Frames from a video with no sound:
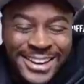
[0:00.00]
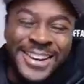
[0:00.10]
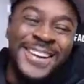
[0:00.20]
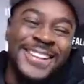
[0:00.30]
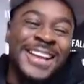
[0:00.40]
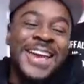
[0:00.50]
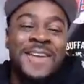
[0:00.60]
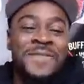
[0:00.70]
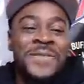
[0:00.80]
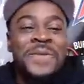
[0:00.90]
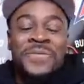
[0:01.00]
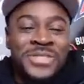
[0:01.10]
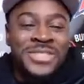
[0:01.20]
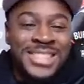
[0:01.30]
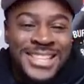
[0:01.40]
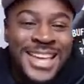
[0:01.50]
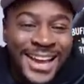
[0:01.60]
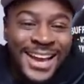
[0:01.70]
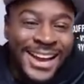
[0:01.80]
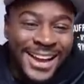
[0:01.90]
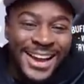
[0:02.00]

God, like, yeah, it is what it is,